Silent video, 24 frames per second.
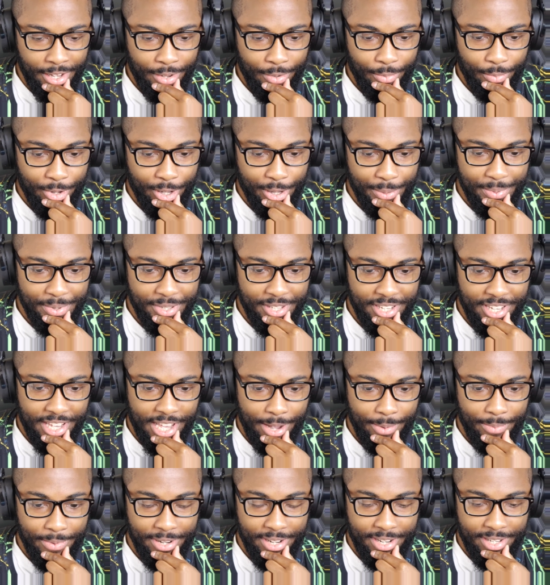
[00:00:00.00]
Well, see
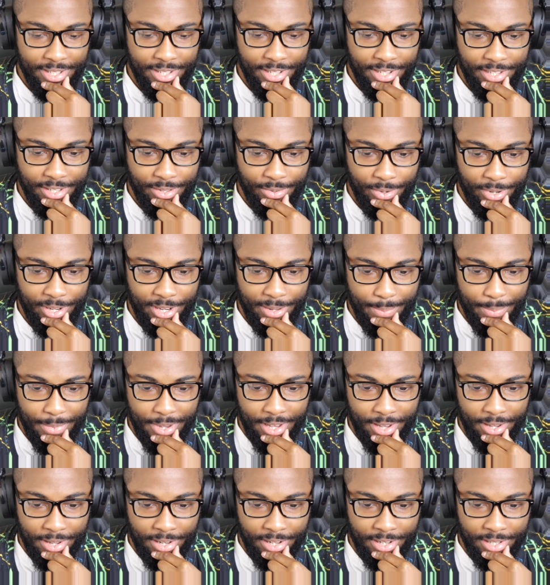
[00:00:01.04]
y'all when this hits 20
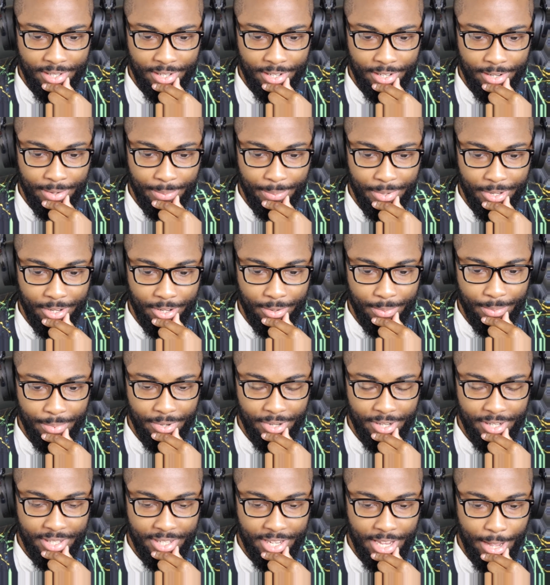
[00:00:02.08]
million is on the
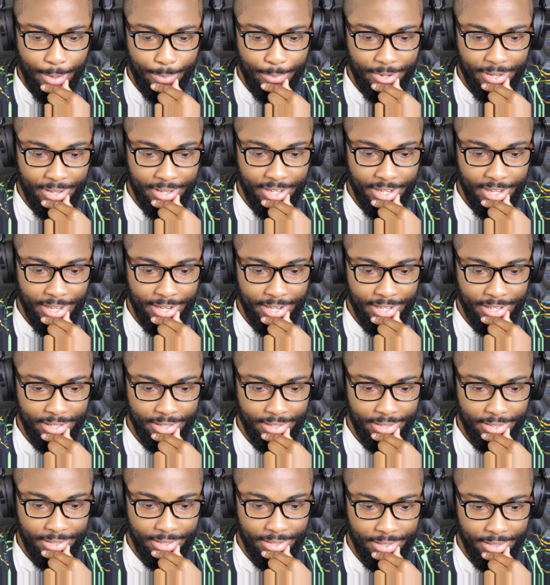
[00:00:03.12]
Billboard Top 100.
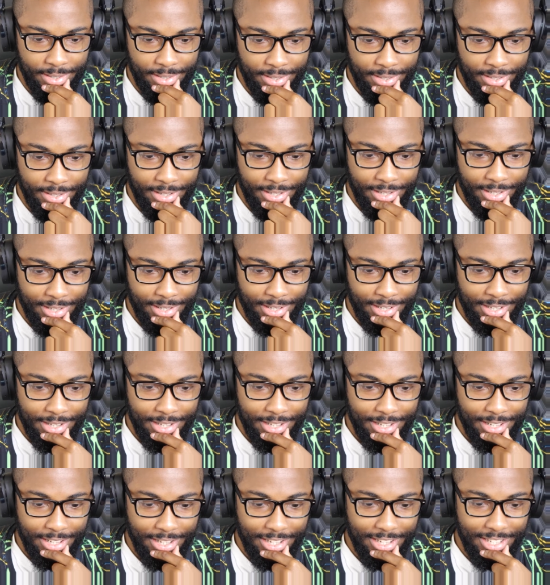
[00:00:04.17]

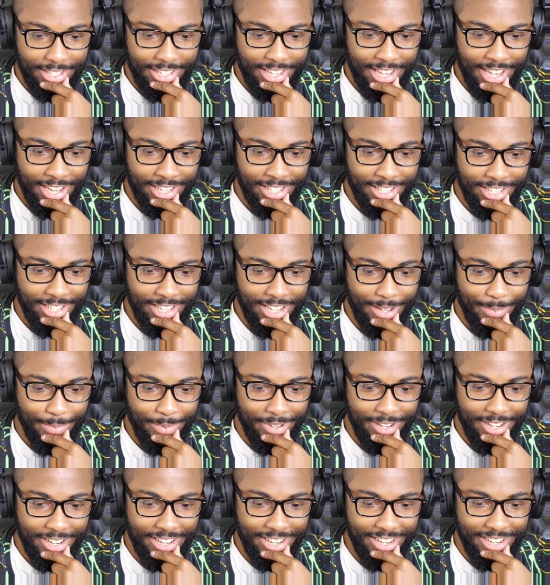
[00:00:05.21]
And Toxic Couple
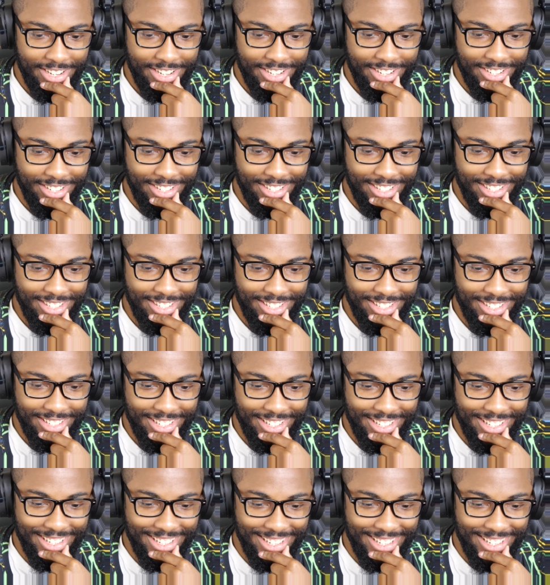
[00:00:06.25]
of the Year goes to.